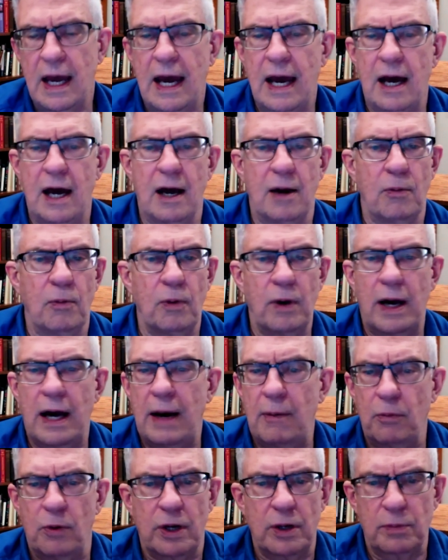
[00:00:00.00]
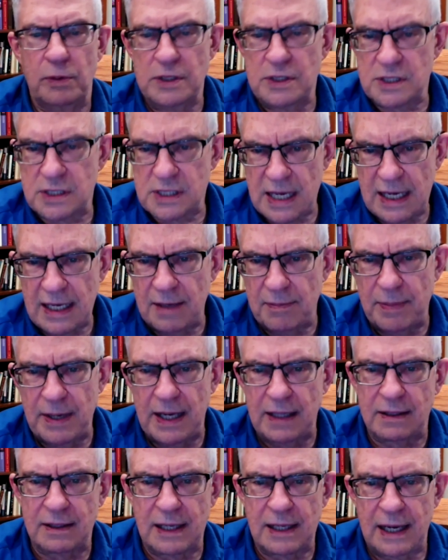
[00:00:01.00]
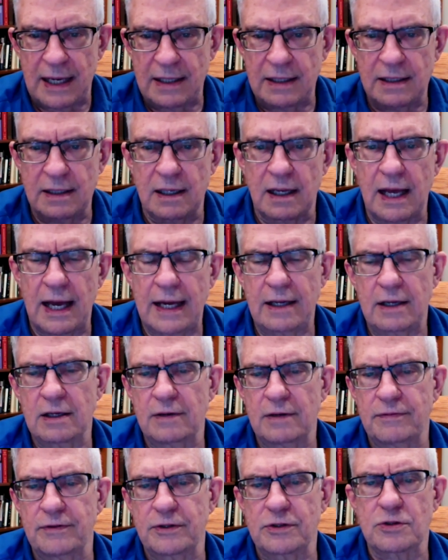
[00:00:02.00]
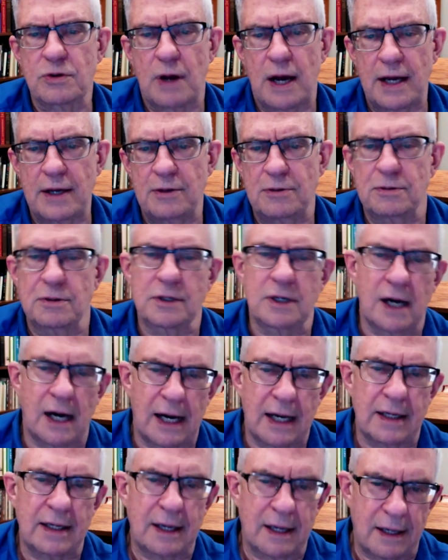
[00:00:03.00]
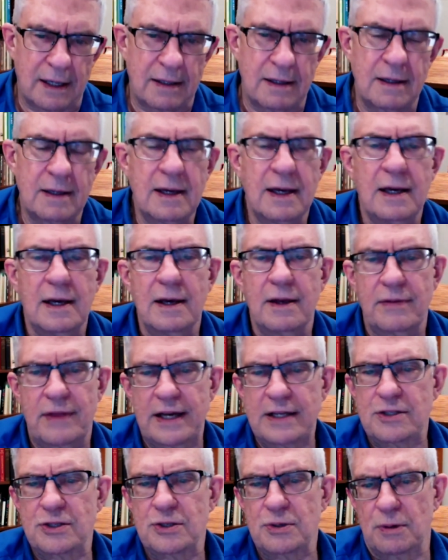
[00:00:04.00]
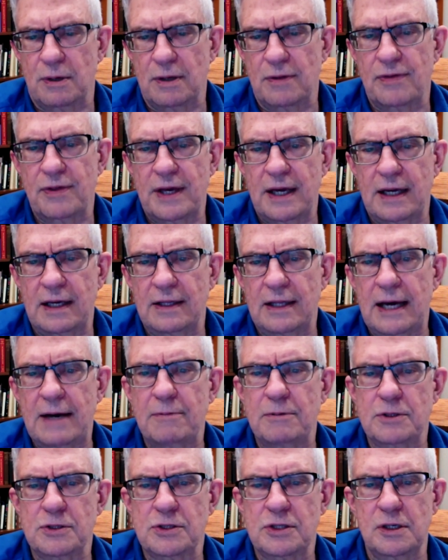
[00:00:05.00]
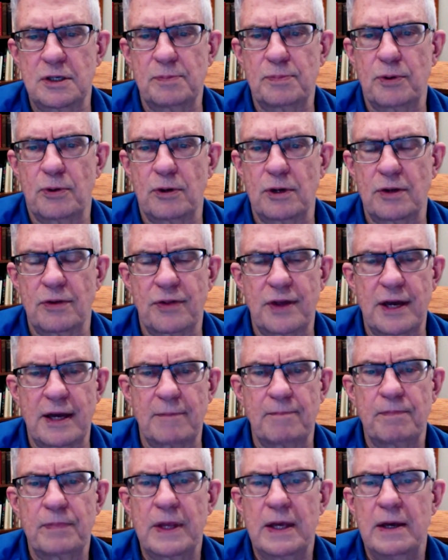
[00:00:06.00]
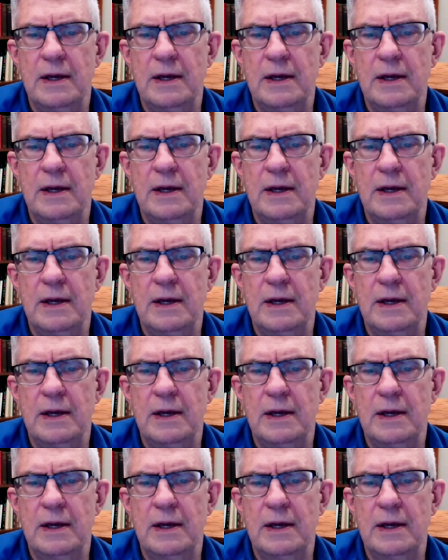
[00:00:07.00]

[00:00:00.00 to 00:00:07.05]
What do we say about that in light of the triune Godhead? That sort of thing. And that was the important thing.